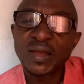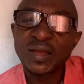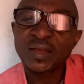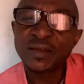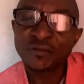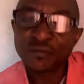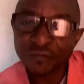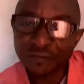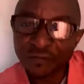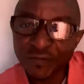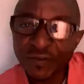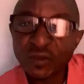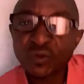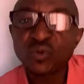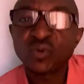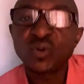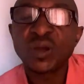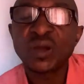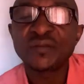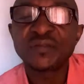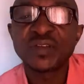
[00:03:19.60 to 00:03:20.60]
a
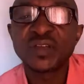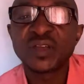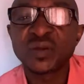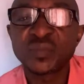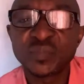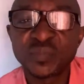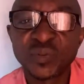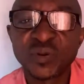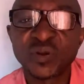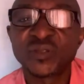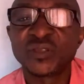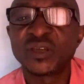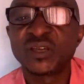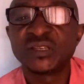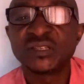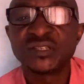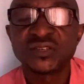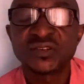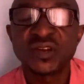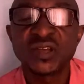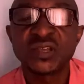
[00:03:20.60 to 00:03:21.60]
fellow African brother
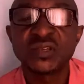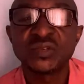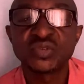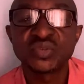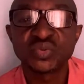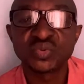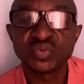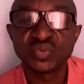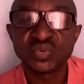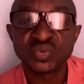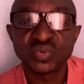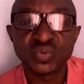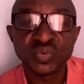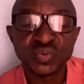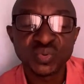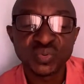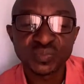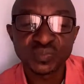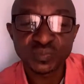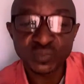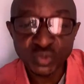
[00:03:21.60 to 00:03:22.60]
is trying to
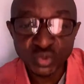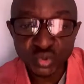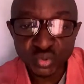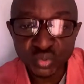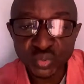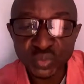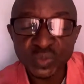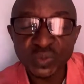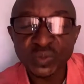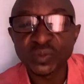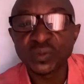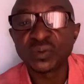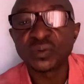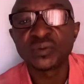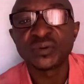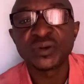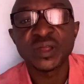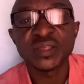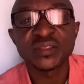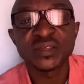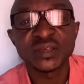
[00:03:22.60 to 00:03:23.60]
do, or
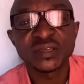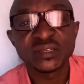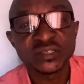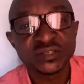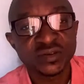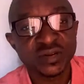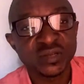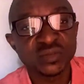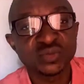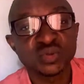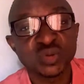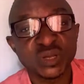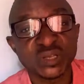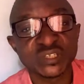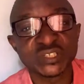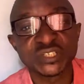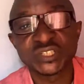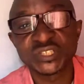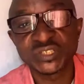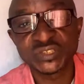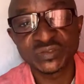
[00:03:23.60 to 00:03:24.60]
rather is trying to
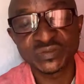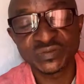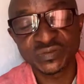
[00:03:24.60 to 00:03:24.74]
achieve.